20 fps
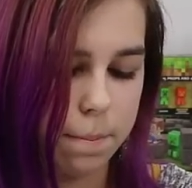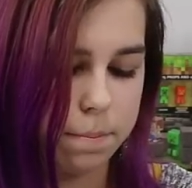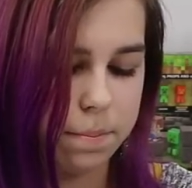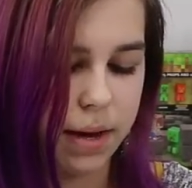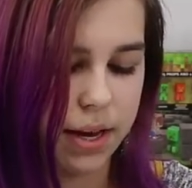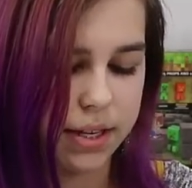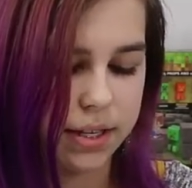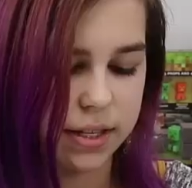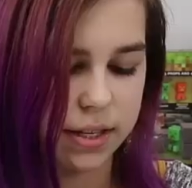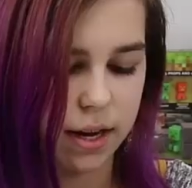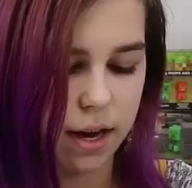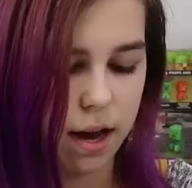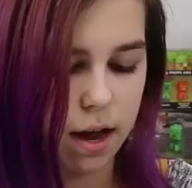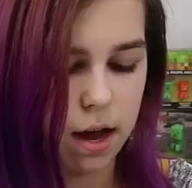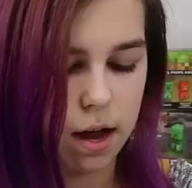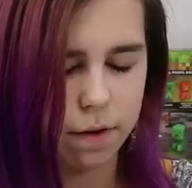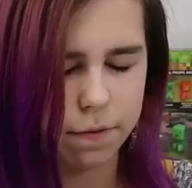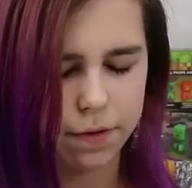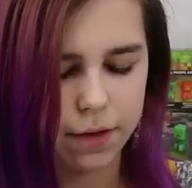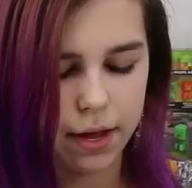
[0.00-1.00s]
Best
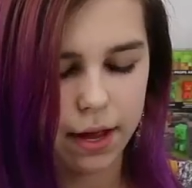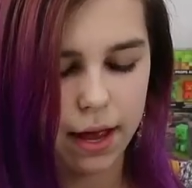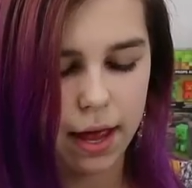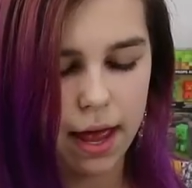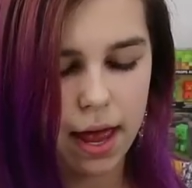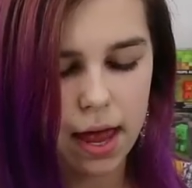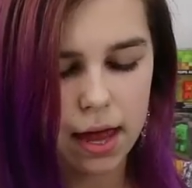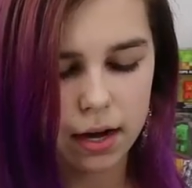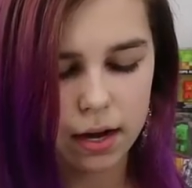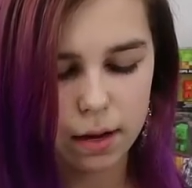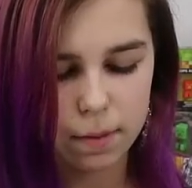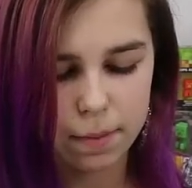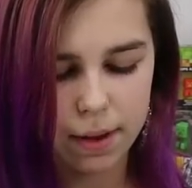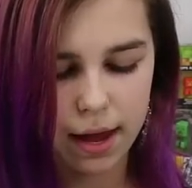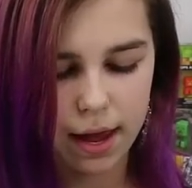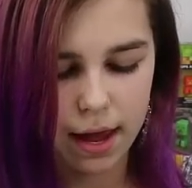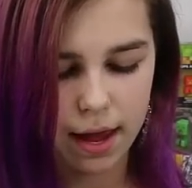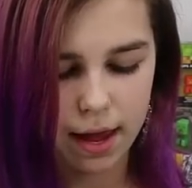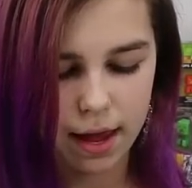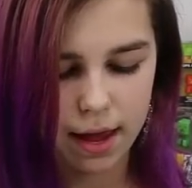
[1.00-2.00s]
of
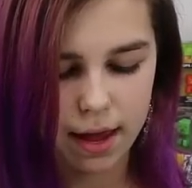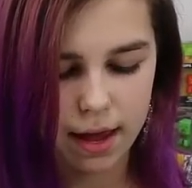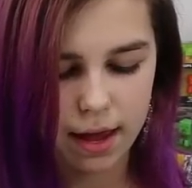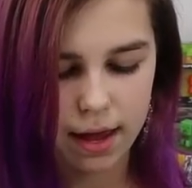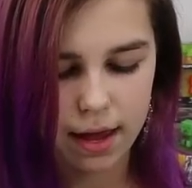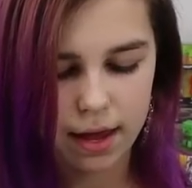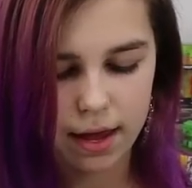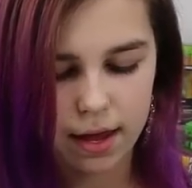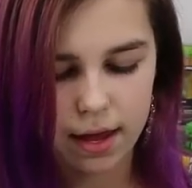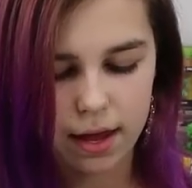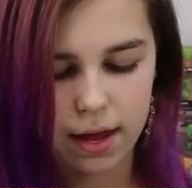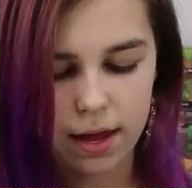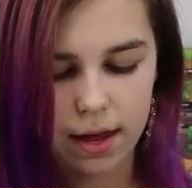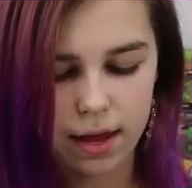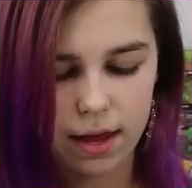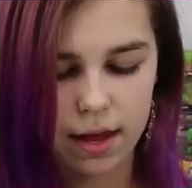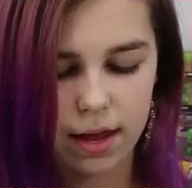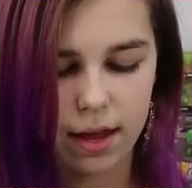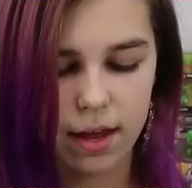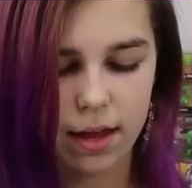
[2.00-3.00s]
anime.